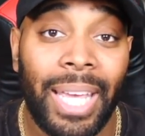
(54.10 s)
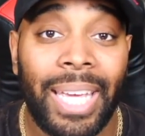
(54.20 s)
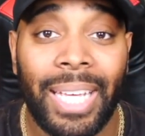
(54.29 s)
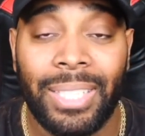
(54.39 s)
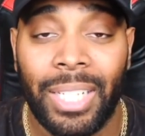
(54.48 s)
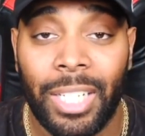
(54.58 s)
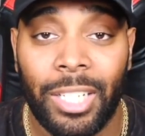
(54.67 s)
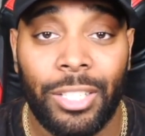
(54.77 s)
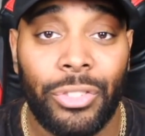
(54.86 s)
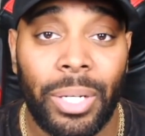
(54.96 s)
link is in
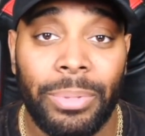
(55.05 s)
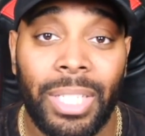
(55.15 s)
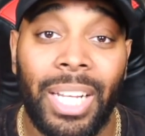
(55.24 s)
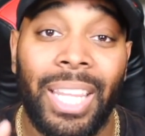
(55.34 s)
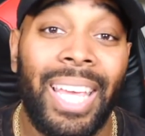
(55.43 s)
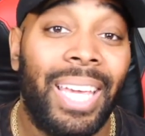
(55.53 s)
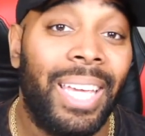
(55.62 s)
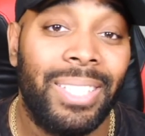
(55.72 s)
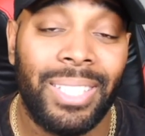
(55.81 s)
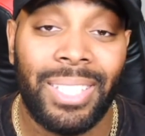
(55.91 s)
the description. The
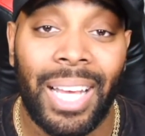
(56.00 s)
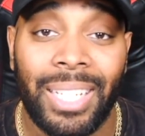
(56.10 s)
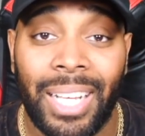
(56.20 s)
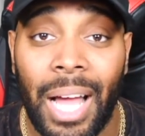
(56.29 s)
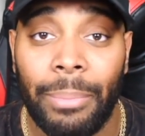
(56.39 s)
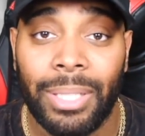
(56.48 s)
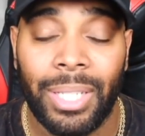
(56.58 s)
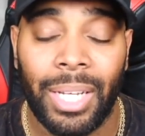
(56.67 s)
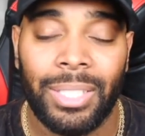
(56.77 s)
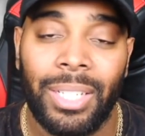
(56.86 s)
link is inside the
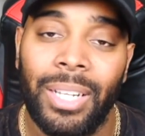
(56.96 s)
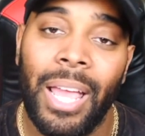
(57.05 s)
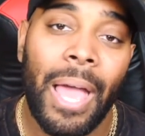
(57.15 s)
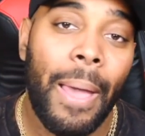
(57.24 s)
comment section.